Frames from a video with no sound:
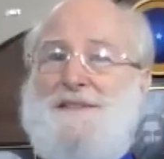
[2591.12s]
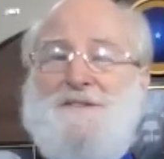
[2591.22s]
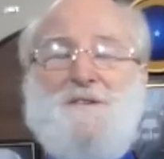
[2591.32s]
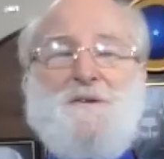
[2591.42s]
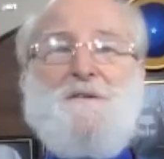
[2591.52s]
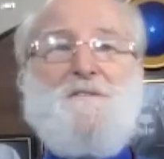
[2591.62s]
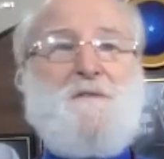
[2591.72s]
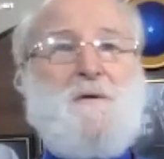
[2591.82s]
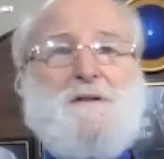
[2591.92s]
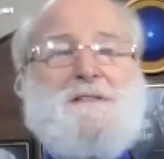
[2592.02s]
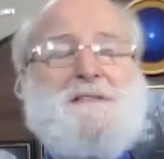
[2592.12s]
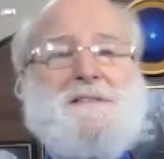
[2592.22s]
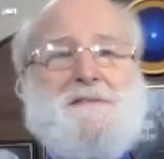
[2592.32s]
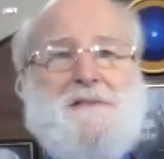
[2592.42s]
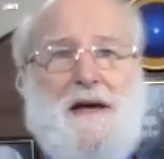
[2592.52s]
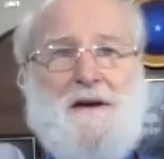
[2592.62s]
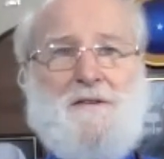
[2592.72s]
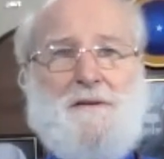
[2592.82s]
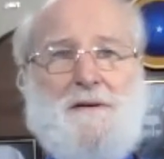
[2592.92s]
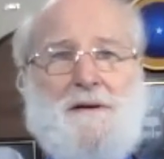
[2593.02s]
the true forces of
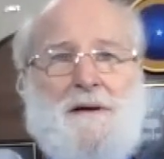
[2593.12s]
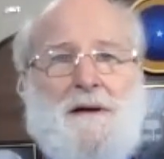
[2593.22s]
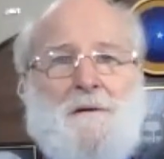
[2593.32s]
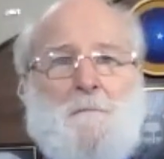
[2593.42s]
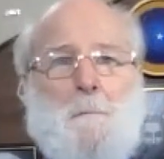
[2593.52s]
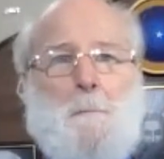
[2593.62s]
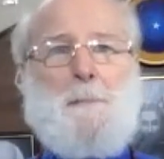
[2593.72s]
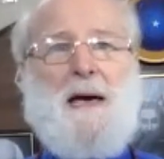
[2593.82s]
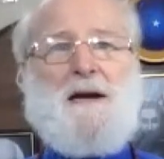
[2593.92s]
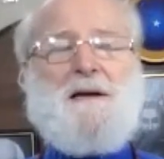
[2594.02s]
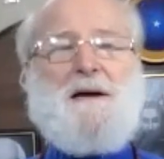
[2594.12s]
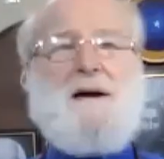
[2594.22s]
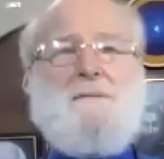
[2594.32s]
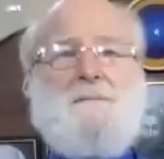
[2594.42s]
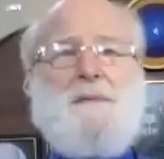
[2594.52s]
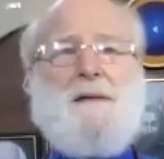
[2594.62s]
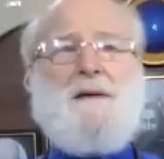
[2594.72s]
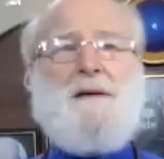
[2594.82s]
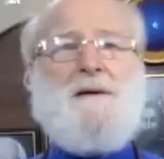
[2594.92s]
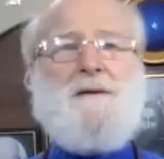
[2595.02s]
nature that come
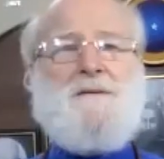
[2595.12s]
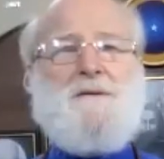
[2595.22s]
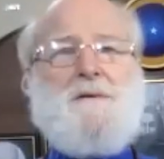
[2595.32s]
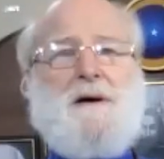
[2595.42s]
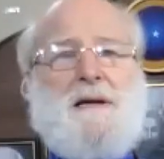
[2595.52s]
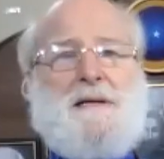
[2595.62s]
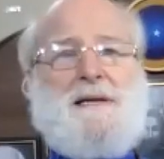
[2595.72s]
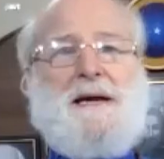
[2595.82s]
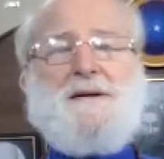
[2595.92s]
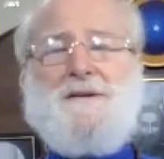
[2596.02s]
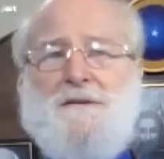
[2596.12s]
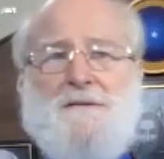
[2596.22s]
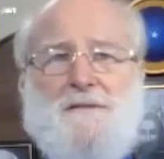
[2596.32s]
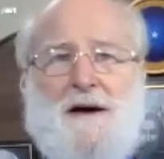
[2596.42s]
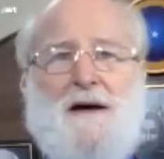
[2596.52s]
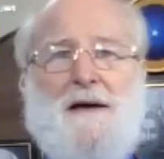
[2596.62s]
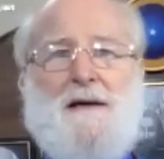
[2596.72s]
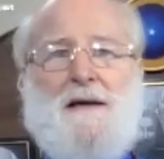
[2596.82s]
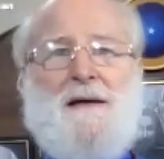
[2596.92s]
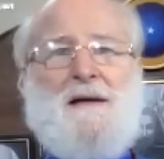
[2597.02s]
to electrify
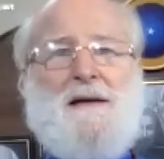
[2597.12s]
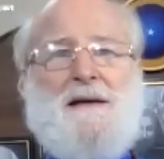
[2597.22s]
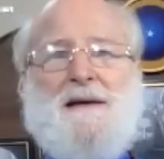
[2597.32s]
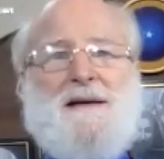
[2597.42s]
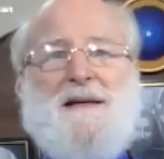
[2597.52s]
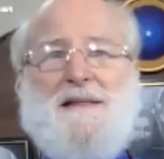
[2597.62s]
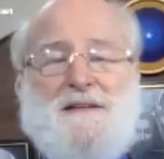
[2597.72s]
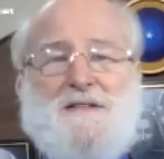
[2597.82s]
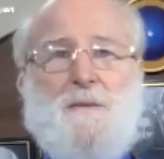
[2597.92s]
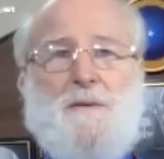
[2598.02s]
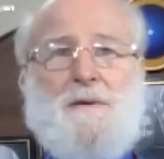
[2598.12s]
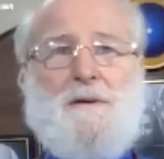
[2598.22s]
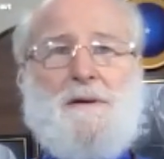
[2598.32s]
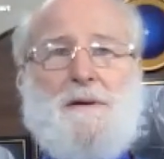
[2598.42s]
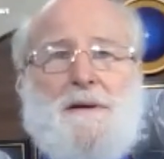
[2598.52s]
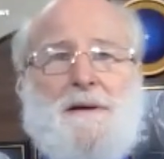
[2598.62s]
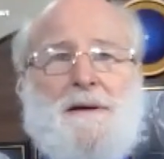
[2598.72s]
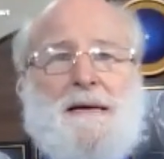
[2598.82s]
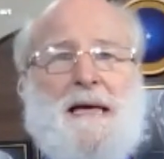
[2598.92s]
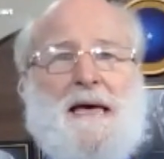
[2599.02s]
this world
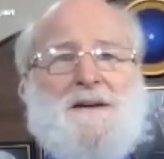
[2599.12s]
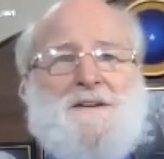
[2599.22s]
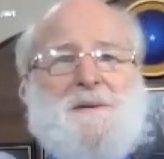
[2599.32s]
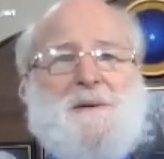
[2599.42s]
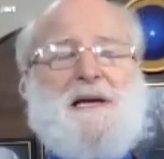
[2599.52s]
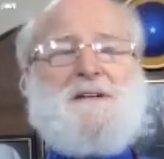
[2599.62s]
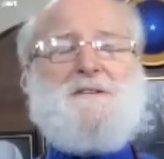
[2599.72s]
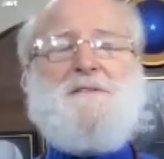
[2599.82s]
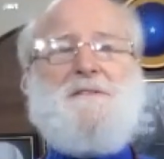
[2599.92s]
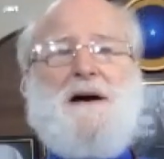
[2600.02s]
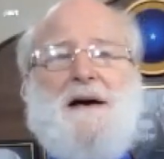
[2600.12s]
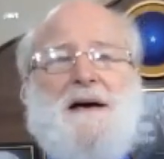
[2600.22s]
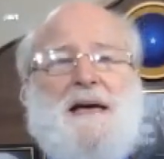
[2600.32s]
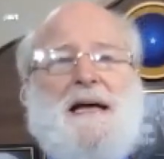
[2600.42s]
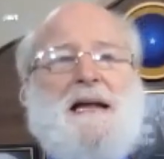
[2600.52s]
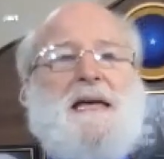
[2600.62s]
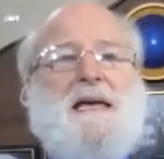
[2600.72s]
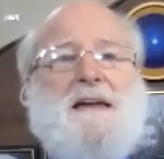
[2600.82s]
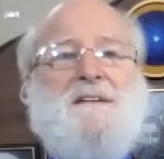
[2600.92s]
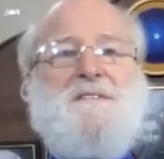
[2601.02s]
and to electrify any
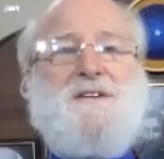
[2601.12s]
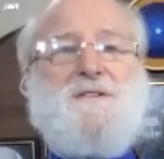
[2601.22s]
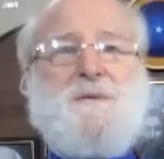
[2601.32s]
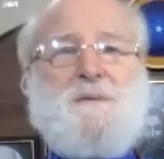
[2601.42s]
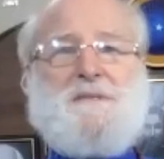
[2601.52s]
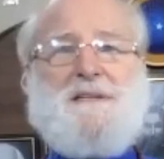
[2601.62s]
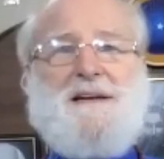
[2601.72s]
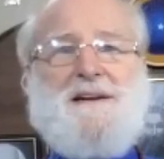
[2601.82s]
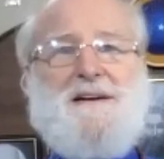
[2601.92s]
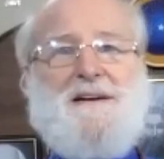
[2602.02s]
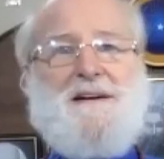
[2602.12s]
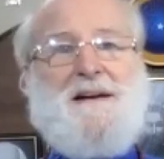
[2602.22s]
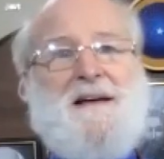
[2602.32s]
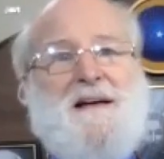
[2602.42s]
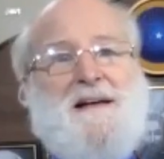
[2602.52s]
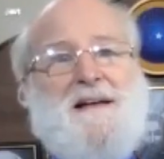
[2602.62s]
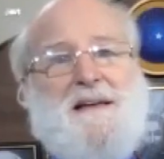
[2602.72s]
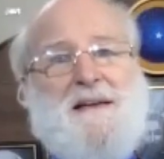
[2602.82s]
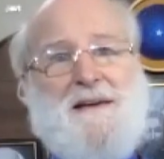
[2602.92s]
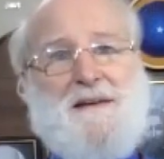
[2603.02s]
individuals that are
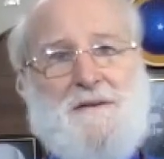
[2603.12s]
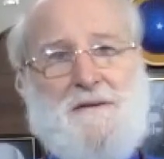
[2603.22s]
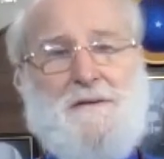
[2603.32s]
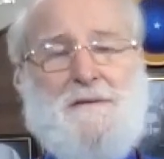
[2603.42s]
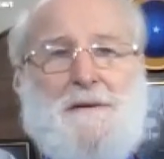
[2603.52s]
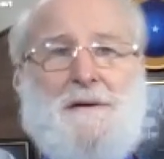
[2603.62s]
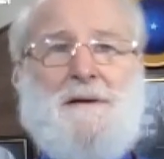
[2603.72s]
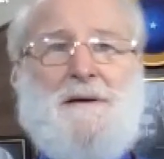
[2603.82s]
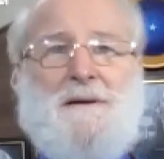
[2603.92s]
in tune.